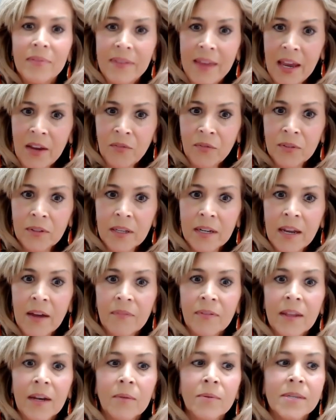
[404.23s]
Thankful
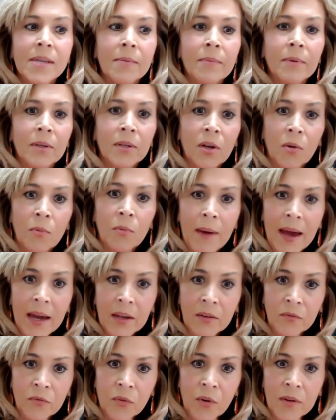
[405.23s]
enough that I was able to go
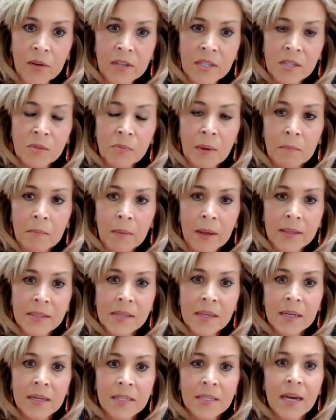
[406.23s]
back and forth and spend
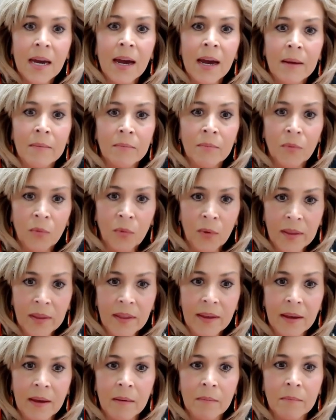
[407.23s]
months at a time with
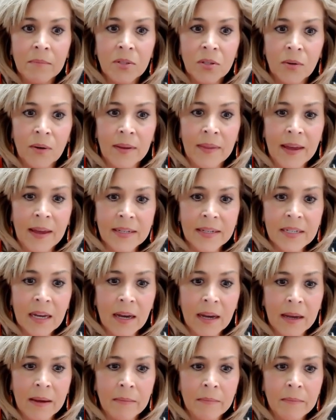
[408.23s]
him during that
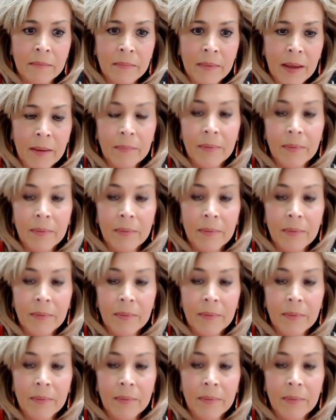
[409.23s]
time